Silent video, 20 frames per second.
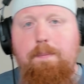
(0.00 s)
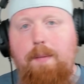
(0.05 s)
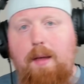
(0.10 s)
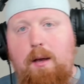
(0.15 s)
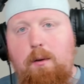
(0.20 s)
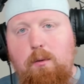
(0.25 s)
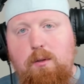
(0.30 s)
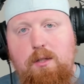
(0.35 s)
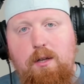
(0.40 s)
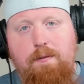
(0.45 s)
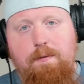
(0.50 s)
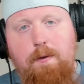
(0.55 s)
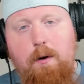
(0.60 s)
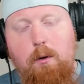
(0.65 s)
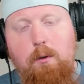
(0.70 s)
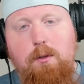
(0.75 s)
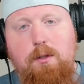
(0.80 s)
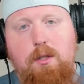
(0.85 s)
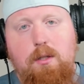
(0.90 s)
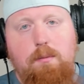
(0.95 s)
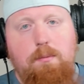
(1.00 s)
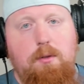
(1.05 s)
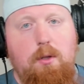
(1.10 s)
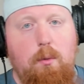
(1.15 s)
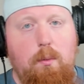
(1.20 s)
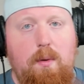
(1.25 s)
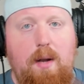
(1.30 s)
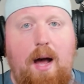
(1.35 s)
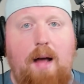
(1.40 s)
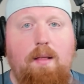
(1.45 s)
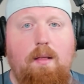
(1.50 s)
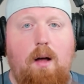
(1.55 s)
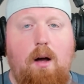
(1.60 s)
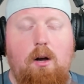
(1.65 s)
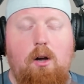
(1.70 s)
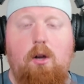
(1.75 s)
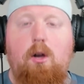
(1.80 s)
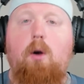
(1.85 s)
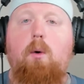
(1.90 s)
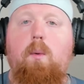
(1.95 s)
Hey, what's up, folks? So, not
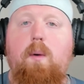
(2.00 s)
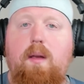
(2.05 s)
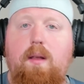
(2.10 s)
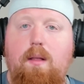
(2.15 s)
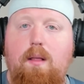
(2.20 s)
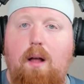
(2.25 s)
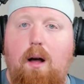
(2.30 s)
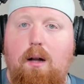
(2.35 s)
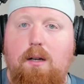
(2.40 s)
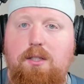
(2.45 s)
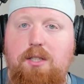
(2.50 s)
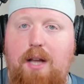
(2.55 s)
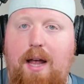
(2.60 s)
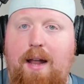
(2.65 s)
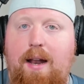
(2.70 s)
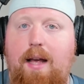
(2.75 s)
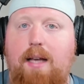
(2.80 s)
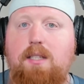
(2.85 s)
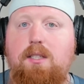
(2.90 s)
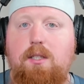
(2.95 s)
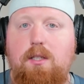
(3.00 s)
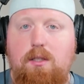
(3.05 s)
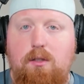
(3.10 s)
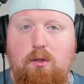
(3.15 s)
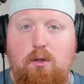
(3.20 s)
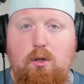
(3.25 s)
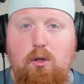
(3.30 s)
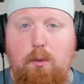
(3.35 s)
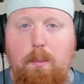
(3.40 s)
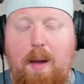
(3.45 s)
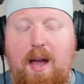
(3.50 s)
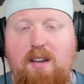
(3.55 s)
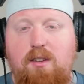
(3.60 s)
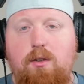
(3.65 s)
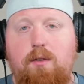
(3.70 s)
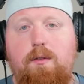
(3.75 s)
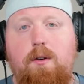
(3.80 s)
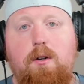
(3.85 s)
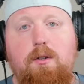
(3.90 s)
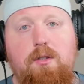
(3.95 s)
long ago, we launched NX's new
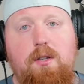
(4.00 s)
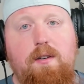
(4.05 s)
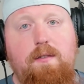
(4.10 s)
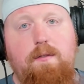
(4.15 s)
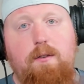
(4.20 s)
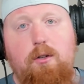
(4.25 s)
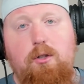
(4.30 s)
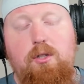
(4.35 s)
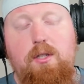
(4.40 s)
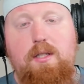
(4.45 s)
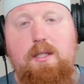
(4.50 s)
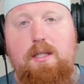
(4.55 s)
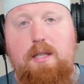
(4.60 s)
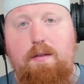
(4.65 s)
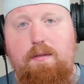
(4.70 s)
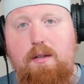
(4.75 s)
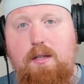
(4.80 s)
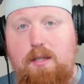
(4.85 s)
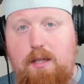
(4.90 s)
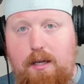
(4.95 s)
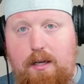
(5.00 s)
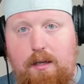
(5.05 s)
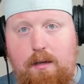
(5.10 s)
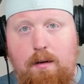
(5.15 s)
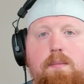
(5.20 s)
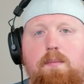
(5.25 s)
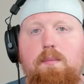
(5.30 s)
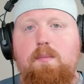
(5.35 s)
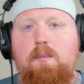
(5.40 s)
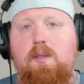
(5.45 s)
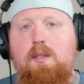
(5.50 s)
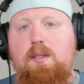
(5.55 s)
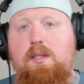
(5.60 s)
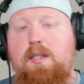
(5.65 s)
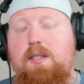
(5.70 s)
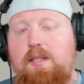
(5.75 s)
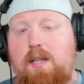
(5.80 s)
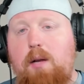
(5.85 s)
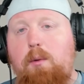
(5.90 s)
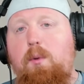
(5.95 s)
major version, version 17.
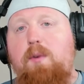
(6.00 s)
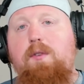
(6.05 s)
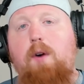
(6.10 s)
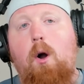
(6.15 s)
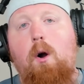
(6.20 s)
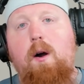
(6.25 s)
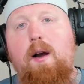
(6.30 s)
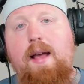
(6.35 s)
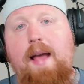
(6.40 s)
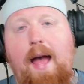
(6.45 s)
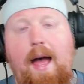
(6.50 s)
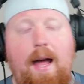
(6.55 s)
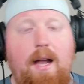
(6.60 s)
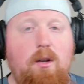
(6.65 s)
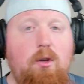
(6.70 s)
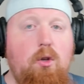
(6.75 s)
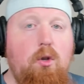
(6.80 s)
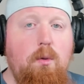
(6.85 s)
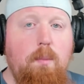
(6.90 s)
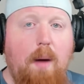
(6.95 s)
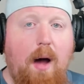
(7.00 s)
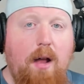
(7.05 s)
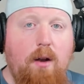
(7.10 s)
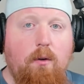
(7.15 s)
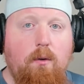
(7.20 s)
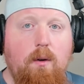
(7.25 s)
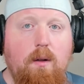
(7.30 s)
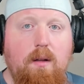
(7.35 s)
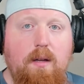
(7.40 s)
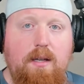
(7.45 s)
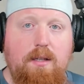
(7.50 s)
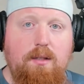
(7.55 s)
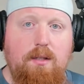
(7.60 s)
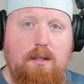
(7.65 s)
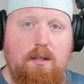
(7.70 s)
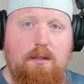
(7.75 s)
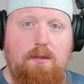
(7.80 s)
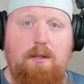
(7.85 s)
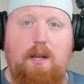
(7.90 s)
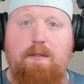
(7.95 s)
Since then, we've already had two minor
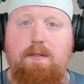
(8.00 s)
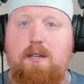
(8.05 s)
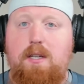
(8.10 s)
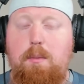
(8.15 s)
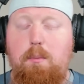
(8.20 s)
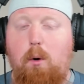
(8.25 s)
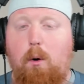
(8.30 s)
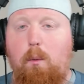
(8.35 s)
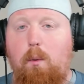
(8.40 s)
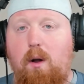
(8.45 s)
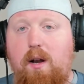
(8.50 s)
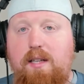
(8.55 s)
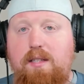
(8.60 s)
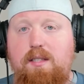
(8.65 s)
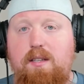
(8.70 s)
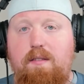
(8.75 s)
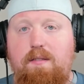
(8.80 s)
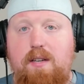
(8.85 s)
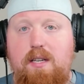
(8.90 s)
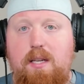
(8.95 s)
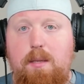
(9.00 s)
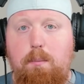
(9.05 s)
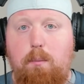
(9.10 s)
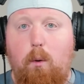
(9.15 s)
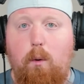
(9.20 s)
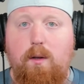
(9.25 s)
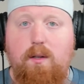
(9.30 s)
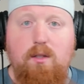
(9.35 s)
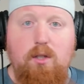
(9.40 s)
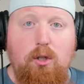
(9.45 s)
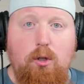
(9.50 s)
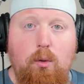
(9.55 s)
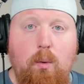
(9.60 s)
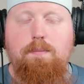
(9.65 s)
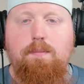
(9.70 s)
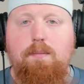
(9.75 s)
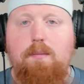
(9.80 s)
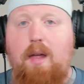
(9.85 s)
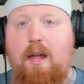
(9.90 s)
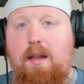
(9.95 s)
releases, 17.1 and
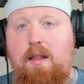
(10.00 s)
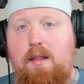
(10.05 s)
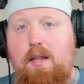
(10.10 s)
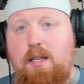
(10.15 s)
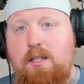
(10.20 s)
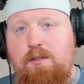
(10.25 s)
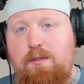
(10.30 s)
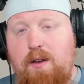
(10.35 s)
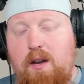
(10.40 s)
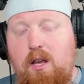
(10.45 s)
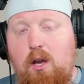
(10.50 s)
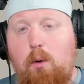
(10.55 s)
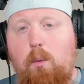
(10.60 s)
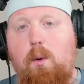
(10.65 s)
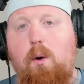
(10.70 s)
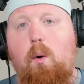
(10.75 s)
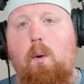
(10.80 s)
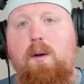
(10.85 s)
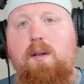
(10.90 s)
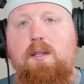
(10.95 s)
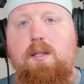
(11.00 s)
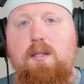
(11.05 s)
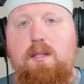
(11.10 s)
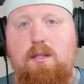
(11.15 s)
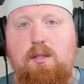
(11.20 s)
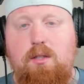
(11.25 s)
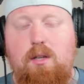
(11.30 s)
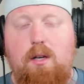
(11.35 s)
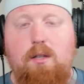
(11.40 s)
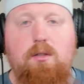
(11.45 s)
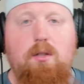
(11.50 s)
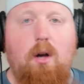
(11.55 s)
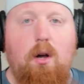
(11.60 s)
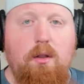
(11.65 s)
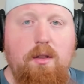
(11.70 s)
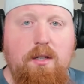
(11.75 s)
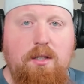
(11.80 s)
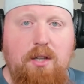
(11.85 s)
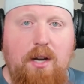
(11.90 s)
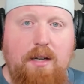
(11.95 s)
17.2. In this video, we're going to discuss
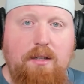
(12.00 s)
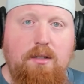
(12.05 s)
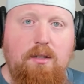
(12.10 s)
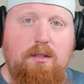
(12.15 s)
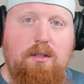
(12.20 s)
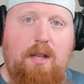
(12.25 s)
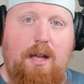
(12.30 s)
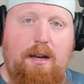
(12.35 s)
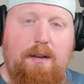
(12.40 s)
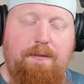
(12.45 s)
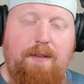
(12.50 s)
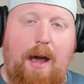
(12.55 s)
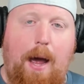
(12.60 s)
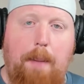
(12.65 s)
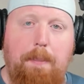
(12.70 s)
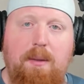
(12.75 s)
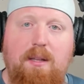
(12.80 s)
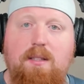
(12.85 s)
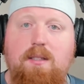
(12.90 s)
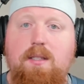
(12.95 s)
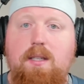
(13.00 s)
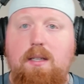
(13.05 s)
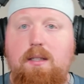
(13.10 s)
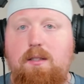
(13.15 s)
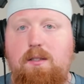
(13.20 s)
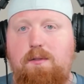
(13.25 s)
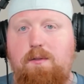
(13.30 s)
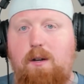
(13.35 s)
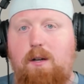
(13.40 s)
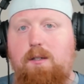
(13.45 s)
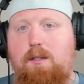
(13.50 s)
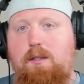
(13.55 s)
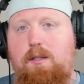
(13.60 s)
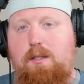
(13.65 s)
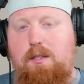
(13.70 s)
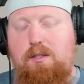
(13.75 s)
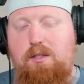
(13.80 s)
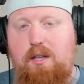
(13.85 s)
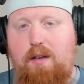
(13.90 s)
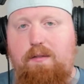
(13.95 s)
all the changes that have happened since
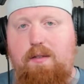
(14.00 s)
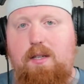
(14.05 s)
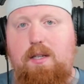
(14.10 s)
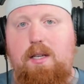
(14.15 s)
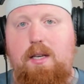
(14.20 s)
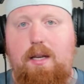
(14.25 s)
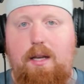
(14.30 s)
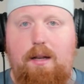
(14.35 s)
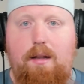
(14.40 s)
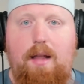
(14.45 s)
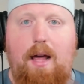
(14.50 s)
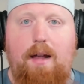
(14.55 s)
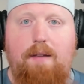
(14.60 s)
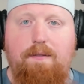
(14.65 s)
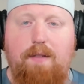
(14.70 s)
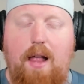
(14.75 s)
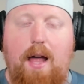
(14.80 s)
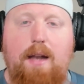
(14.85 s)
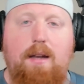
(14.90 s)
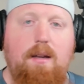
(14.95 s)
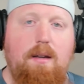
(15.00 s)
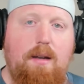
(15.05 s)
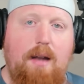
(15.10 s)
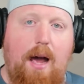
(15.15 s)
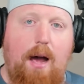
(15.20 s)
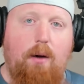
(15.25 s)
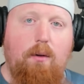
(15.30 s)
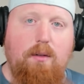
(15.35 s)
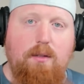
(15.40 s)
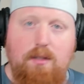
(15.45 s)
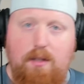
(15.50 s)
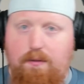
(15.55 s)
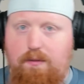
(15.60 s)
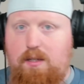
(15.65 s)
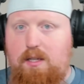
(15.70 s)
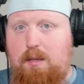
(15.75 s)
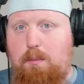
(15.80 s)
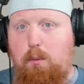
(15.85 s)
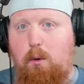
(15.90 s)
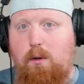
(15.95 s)
version 17 that have landed now in
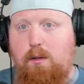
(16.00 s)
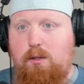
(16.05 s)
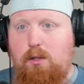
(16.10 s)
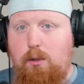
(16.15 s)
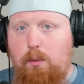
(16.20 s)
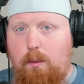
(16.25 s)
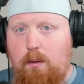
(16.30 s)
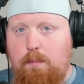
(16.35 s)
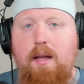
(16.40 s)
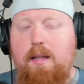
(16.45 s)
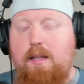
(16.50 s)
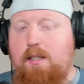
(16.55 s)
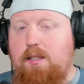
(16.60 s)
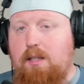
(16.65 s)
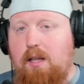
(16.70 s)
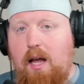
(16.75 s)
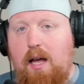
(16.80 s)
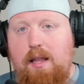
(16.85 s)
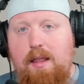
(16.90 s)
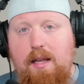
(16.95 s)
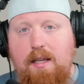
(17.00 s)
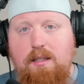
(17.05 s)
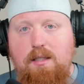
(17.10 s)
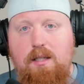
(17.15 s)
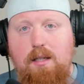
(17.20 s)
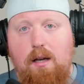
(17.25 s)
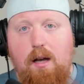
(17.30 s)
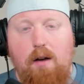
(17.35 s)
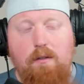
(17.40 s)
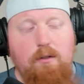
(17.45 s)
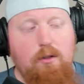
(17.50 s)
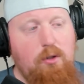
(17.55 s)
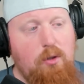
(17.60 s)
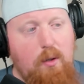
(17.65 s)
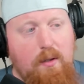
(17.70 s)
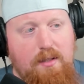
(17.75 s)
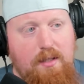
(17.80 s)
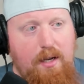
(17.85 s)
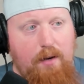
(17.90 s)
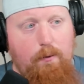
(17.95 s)
17.2. There's a lot of things to cover,
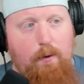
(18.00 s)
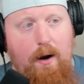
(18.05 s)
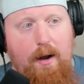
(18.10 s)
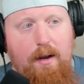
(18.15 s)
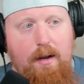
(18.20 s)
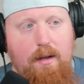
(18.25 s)
so let's get right